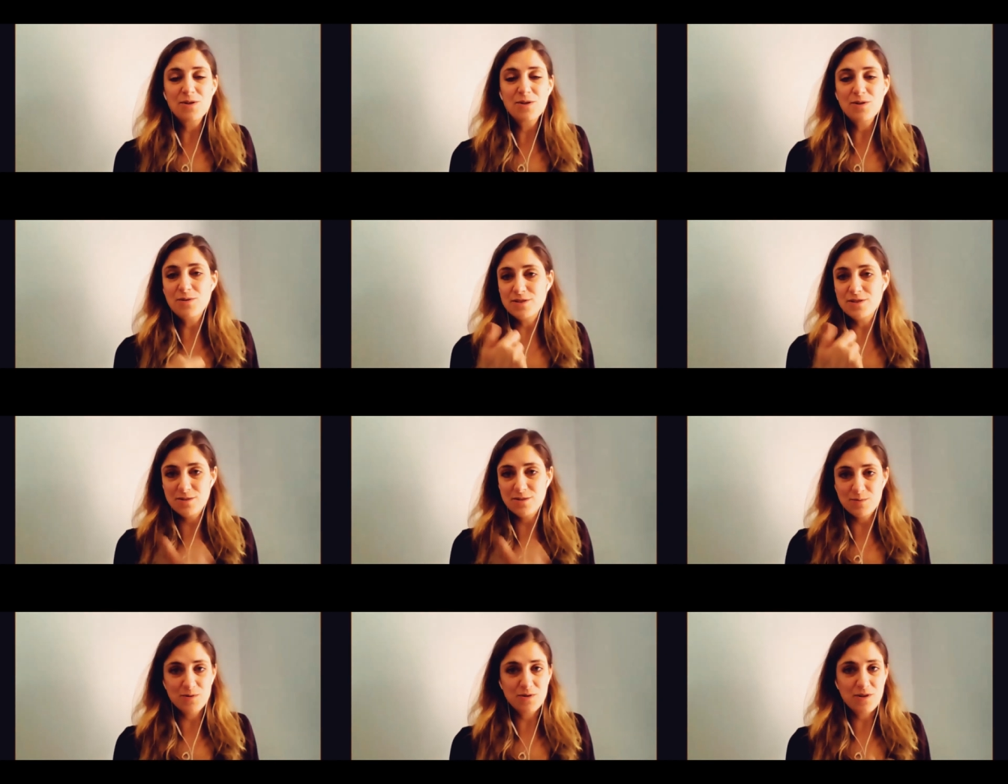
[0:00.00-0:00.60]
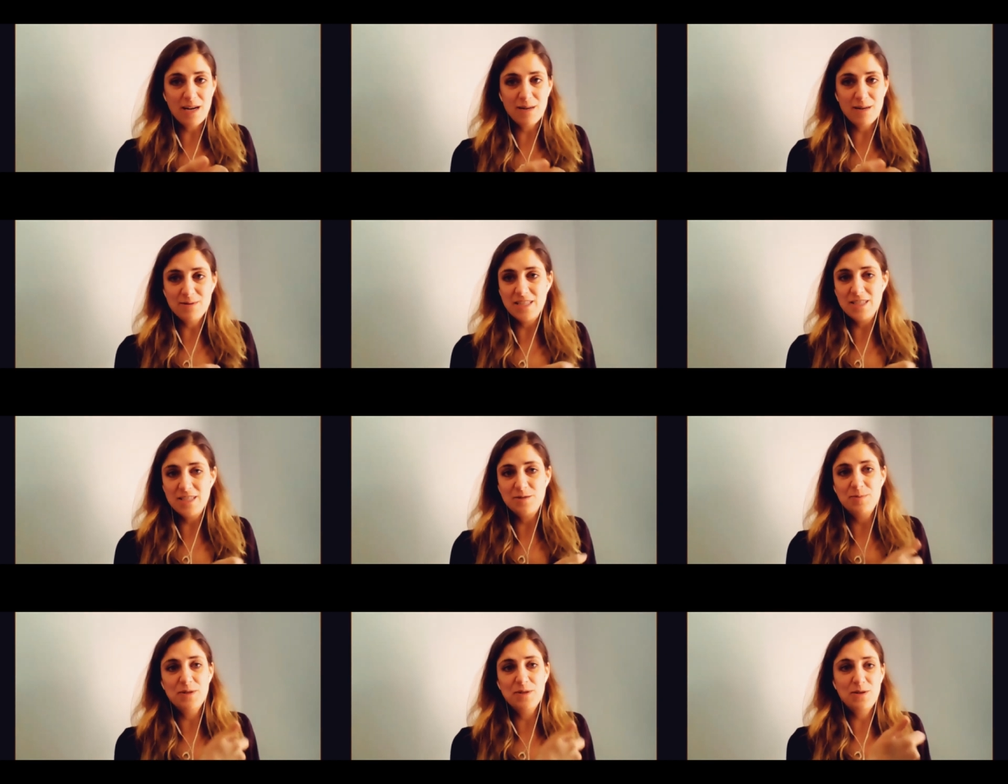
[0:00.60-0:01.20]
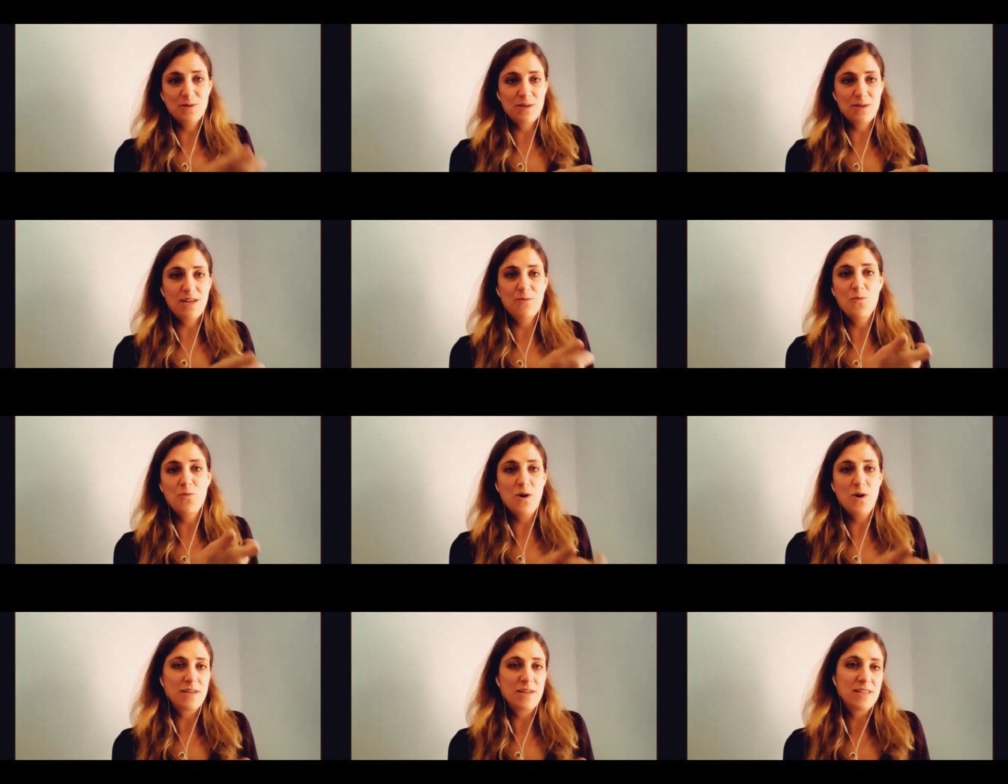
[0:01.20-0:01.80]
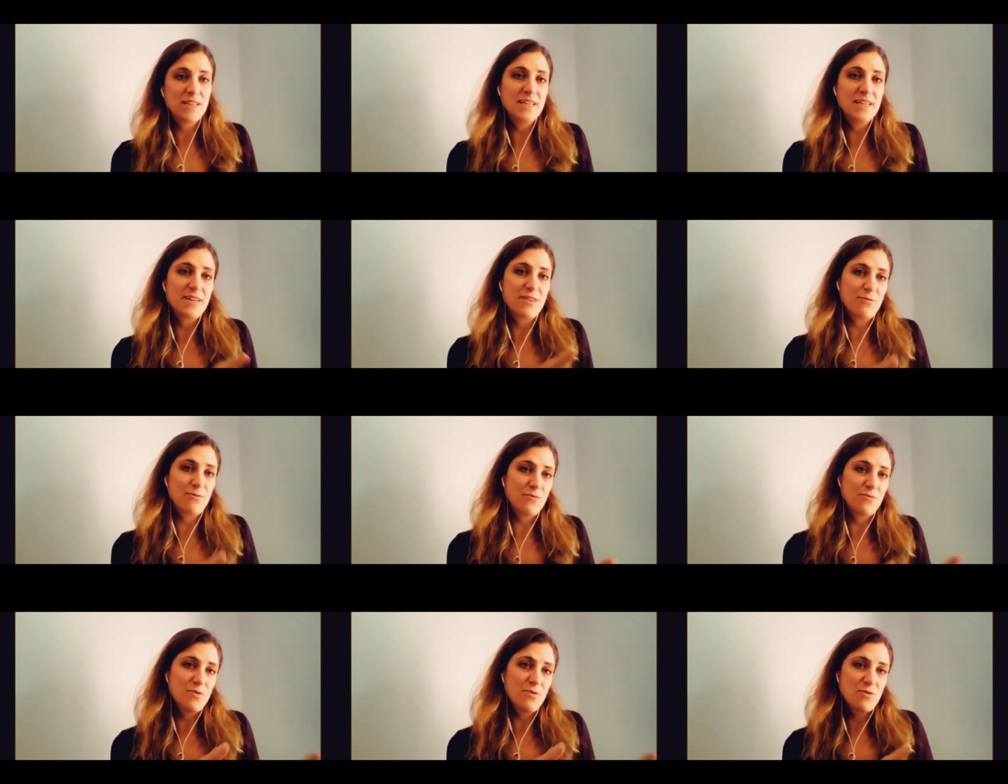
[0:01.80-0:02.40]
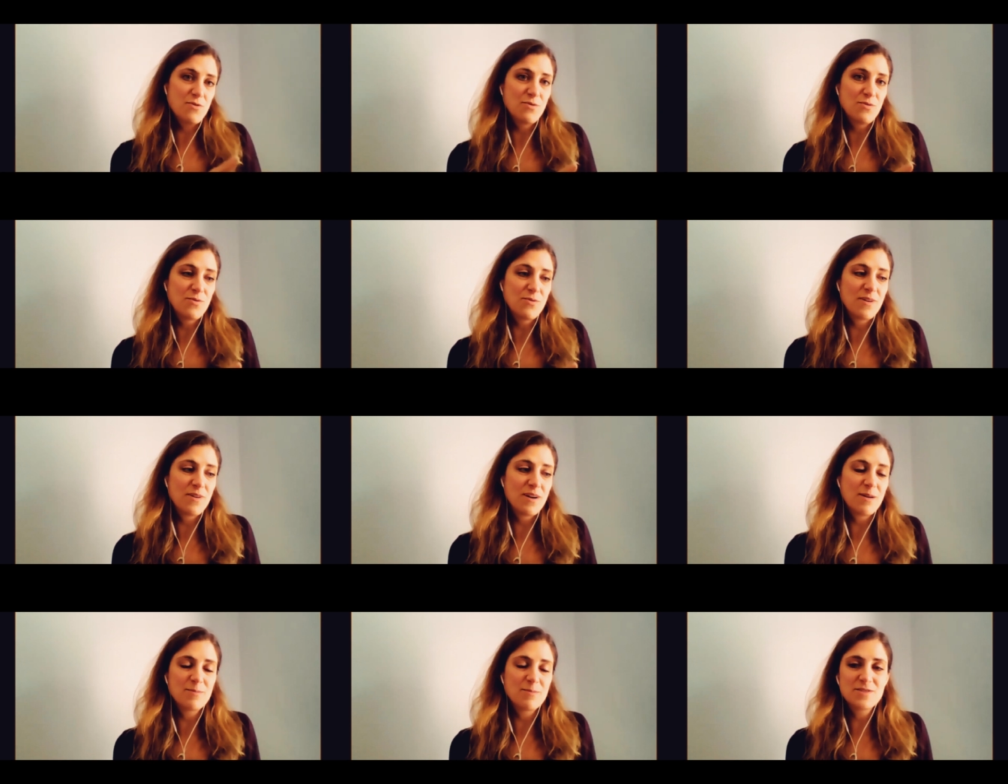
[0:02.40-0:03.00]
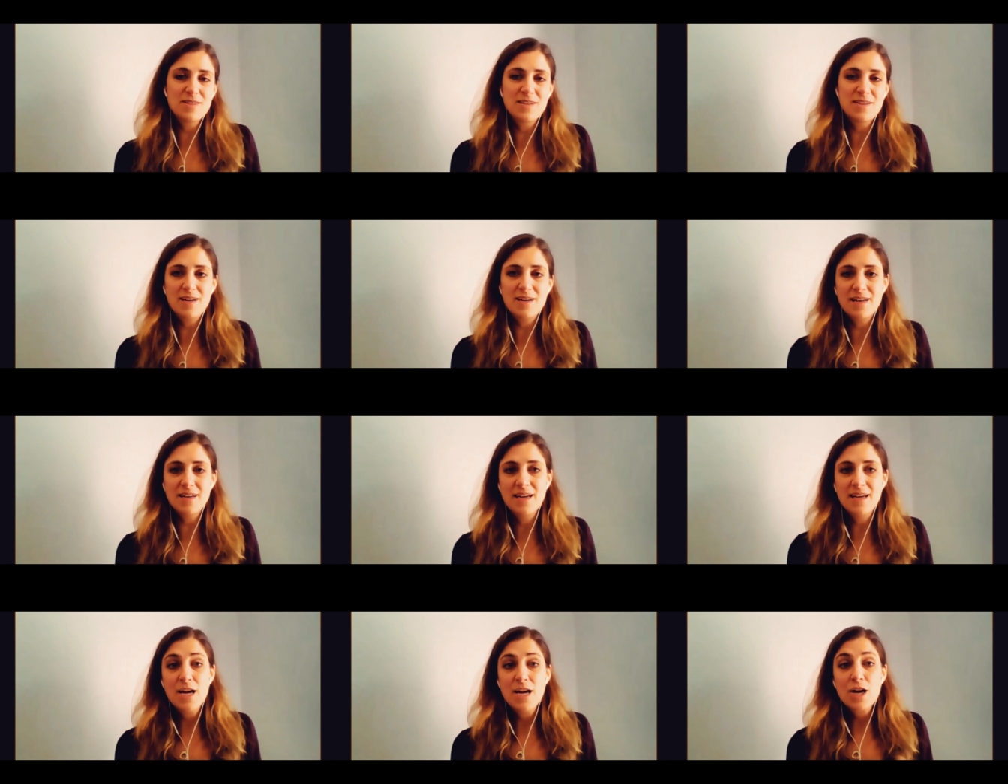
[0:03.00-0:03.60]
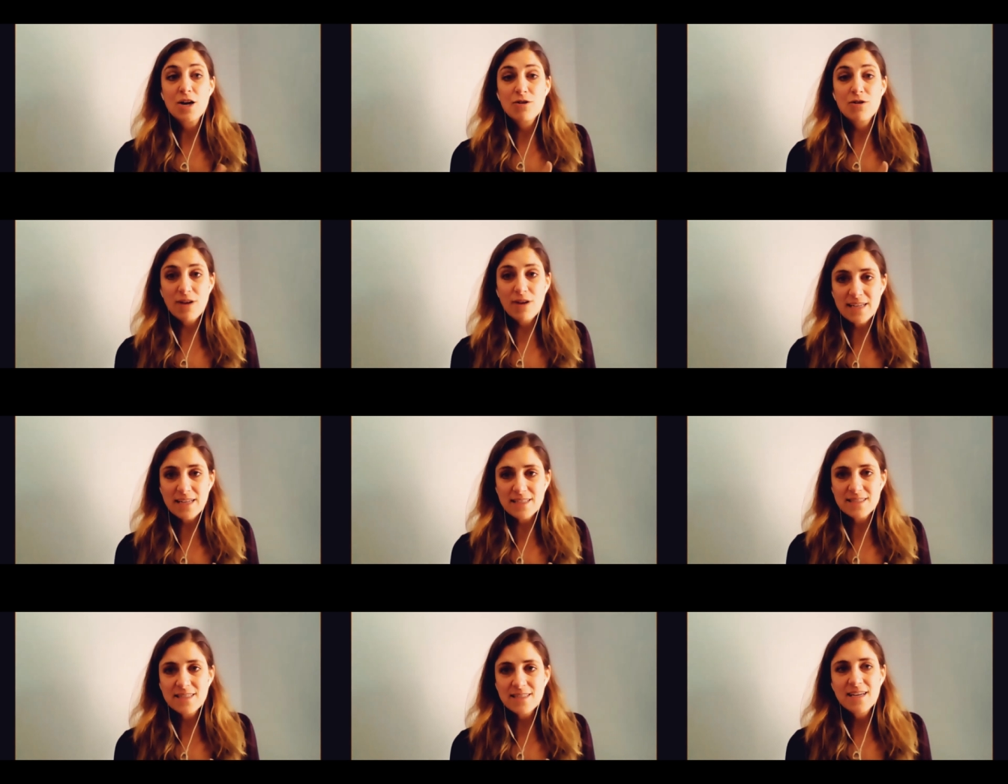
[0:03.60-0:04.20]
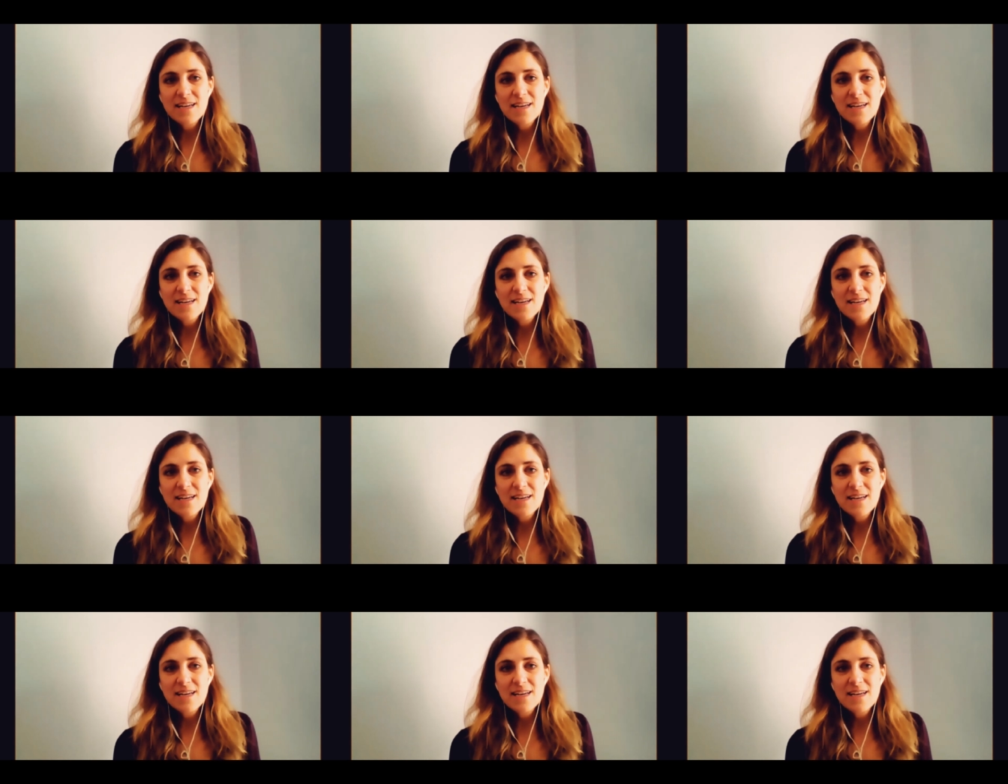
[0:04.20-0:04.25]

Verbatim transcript: You could subscribe to HBO kind of one click through Roku or Amazon. Great.